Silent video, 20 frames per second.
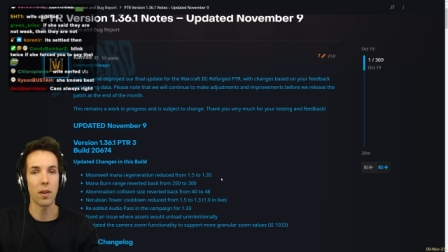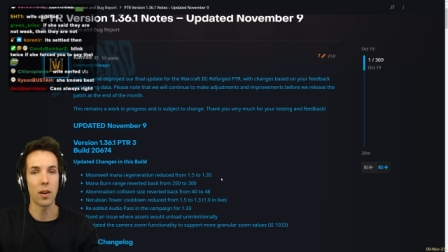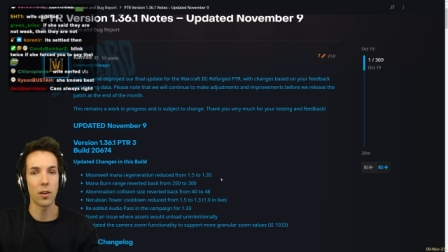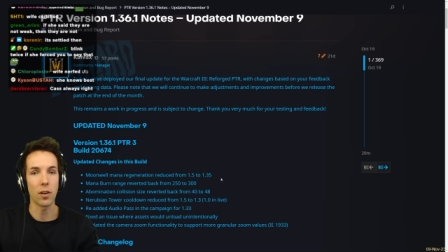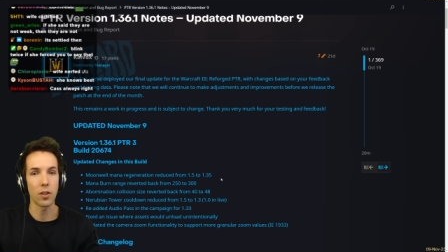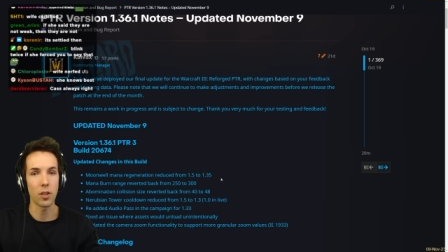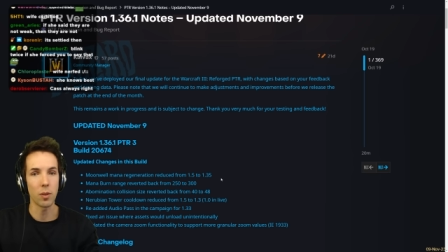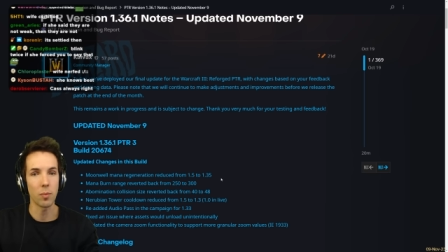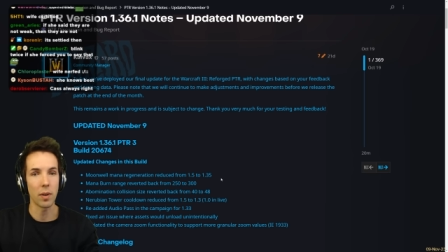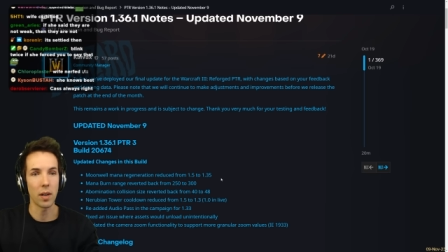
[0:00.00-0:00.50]

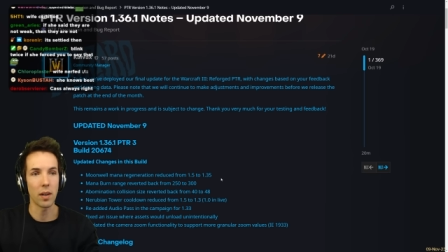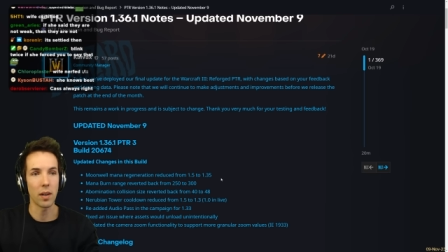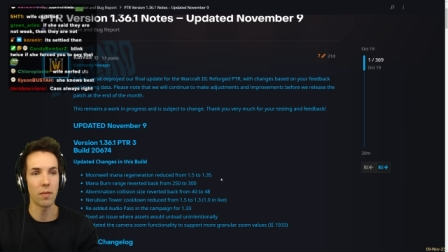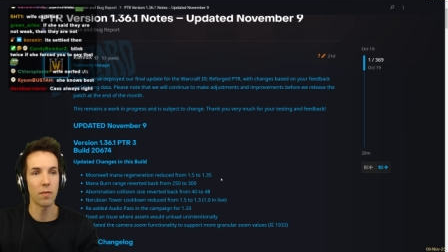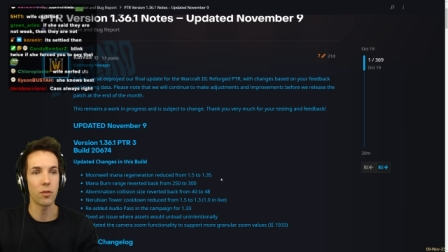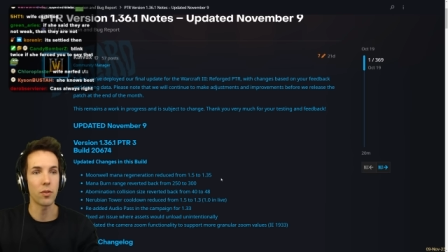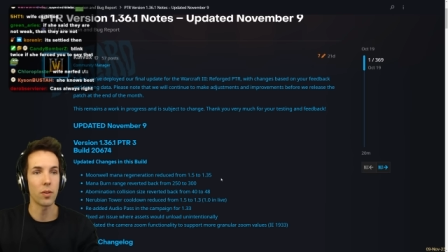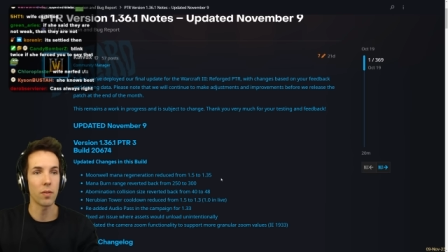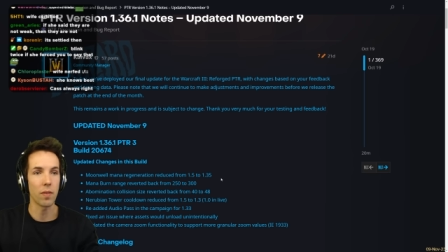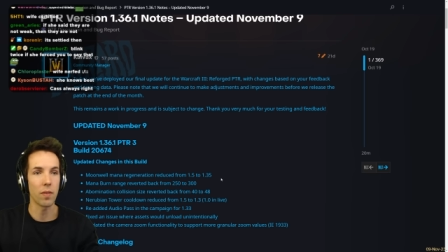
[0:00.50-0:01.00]
Archer buff,
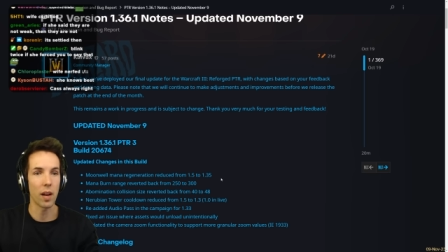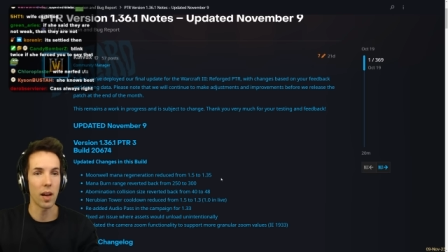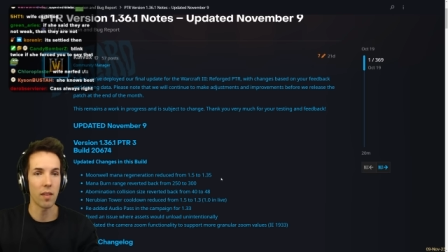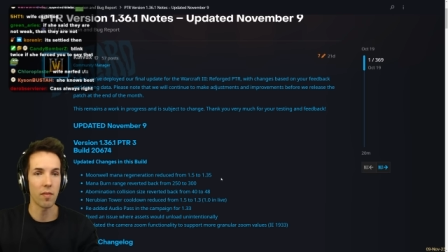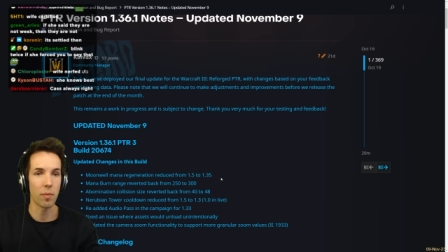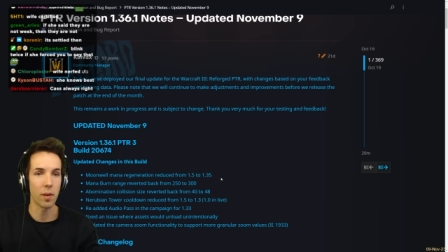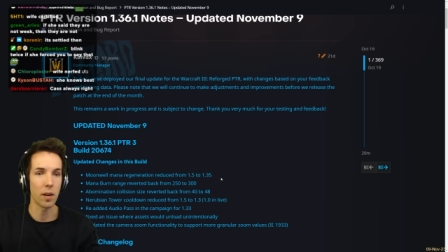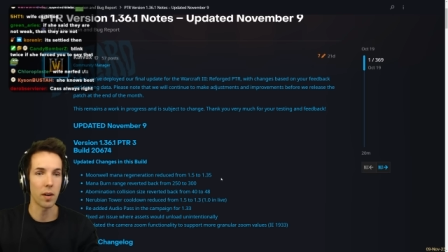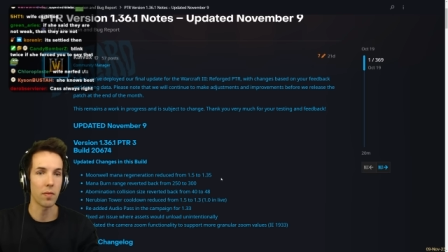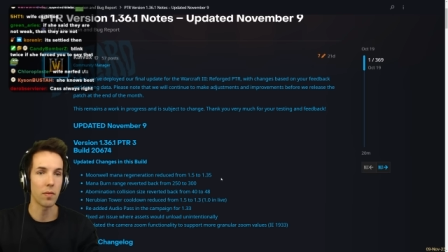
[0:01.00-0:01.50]
Tree of
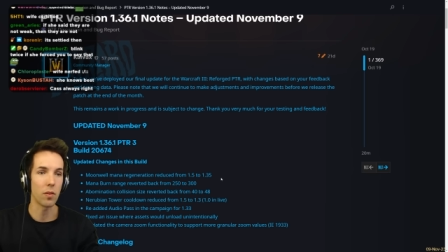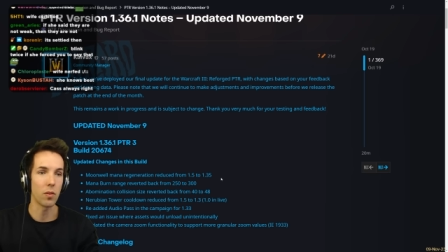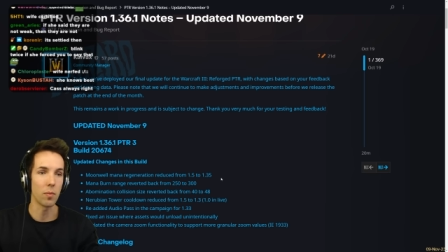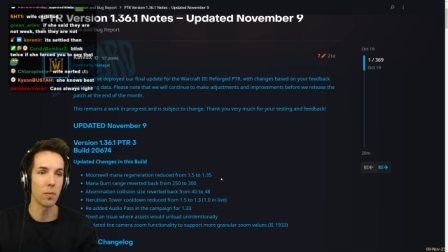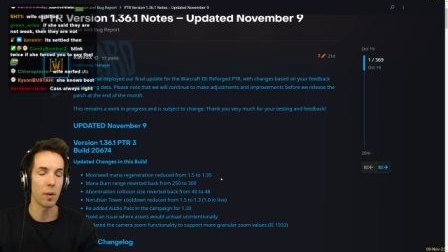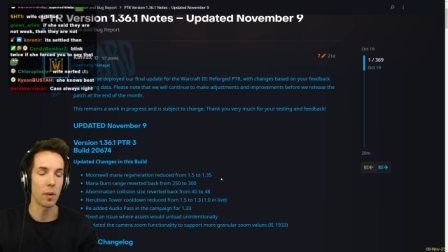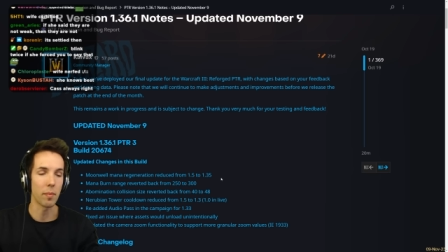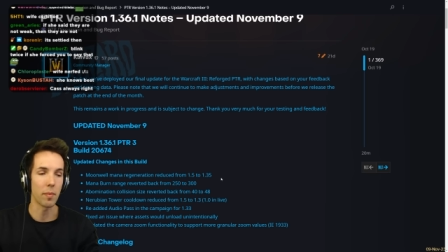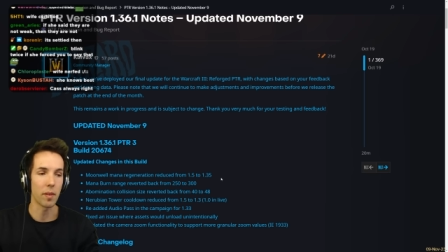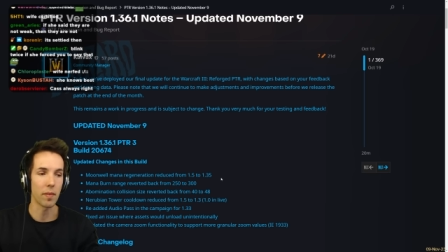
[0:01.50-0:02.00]
Life buff,
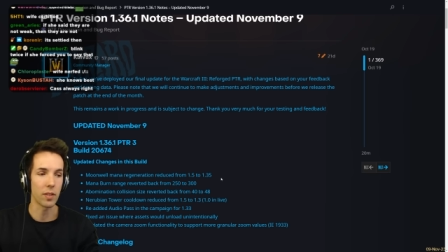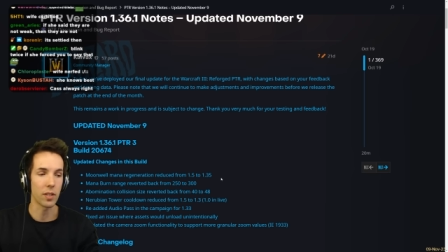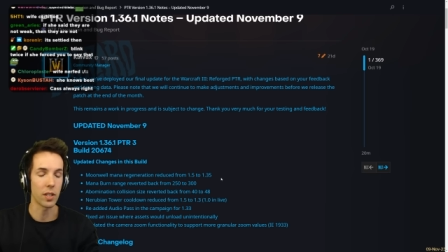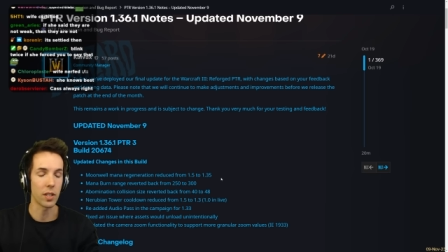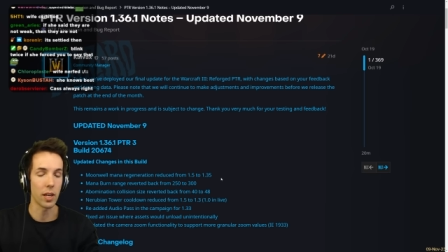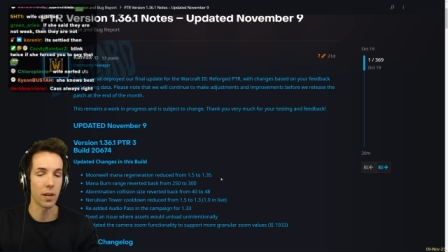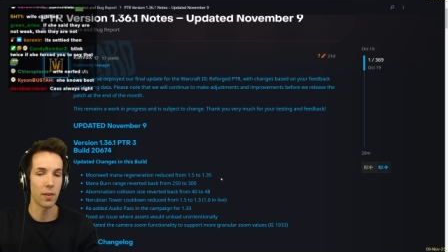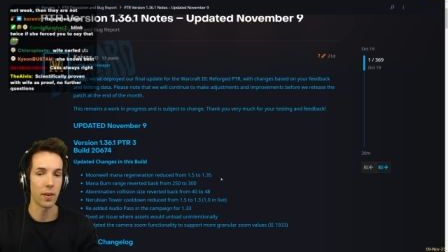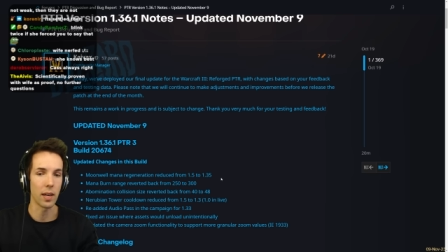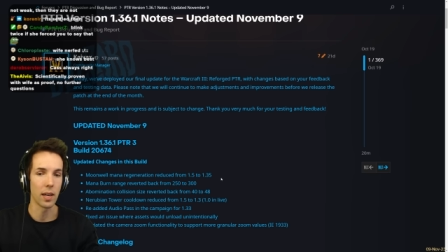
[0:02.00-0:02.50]
Goldmine buff,
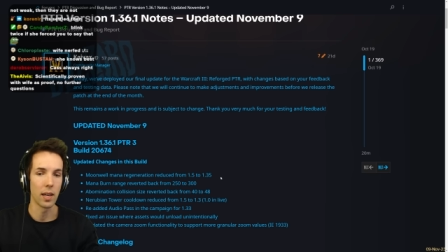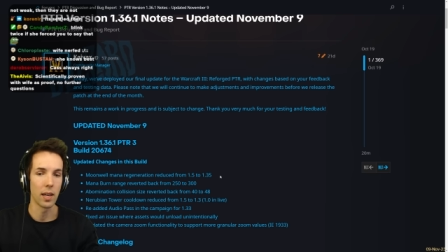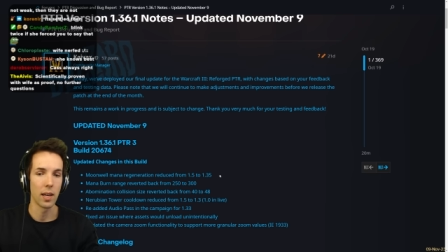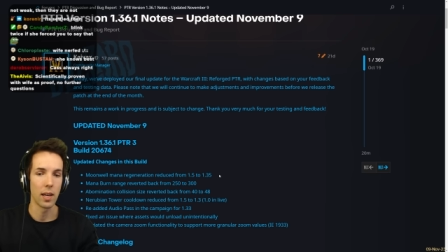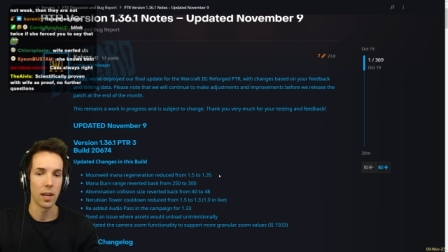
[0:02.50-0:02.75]
etc.